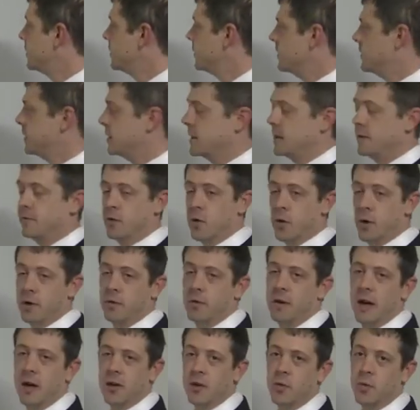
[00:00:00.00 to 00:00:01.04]
Instead of going
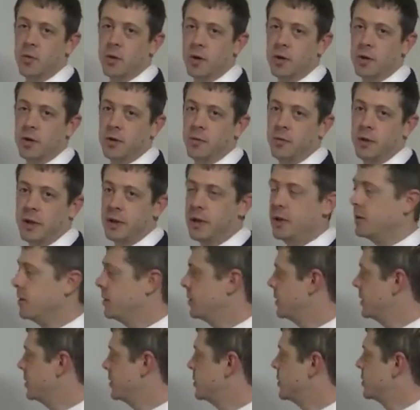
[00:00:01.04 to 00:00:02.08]
around the world, we go
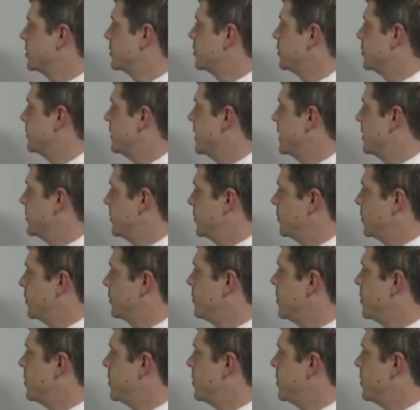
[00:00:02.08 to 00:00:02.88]
in a circle around the North